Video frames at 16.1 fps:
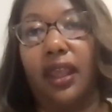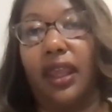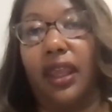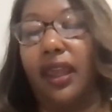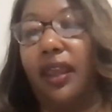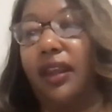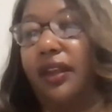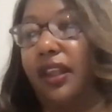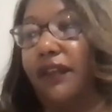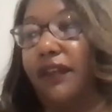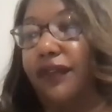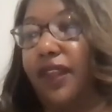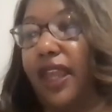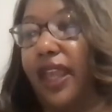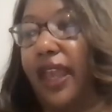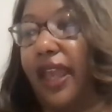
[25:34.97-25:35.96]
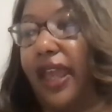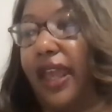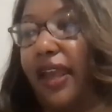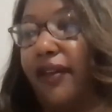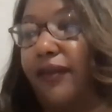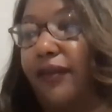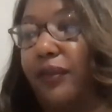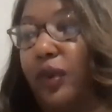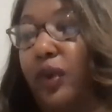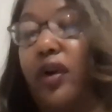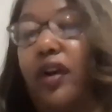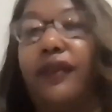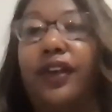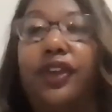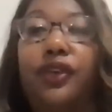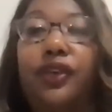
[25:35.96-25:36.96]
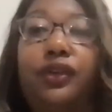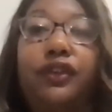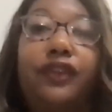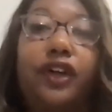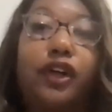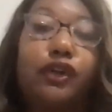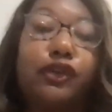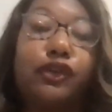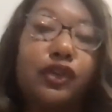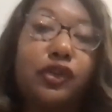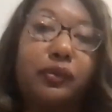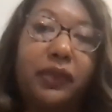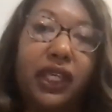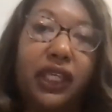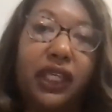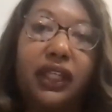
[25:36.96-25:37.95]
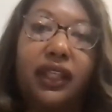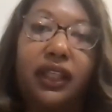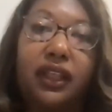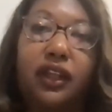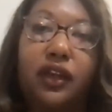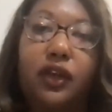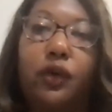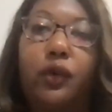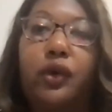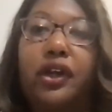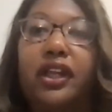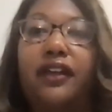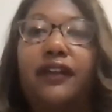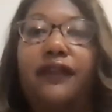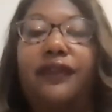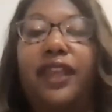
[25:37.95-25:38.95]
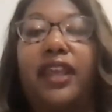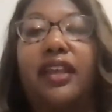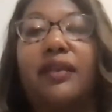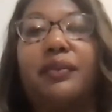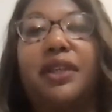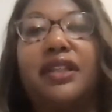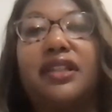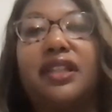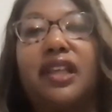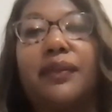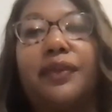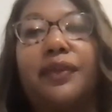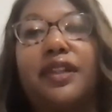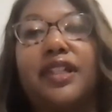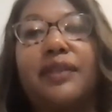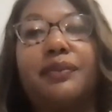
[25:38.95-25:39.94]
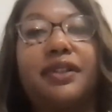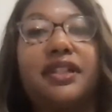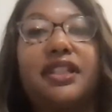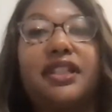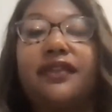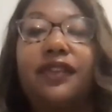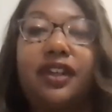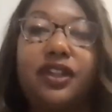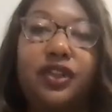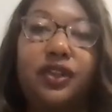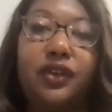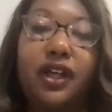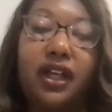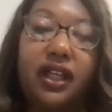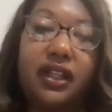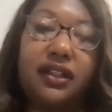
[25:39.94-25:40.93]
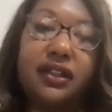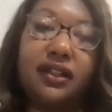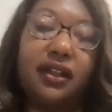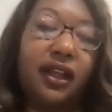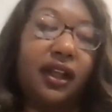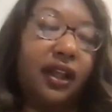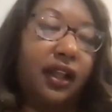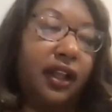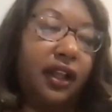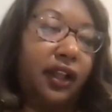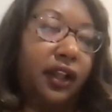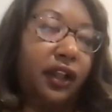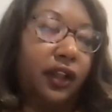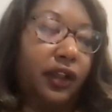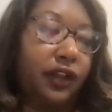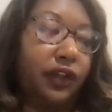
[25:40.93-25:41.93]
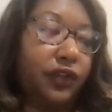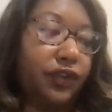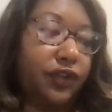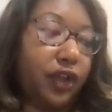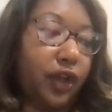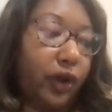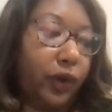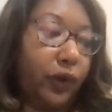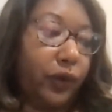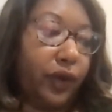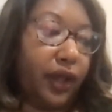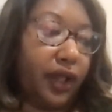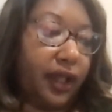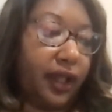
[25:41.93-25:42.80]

and if they have more of a universal meaning or if they could be something specific to us. So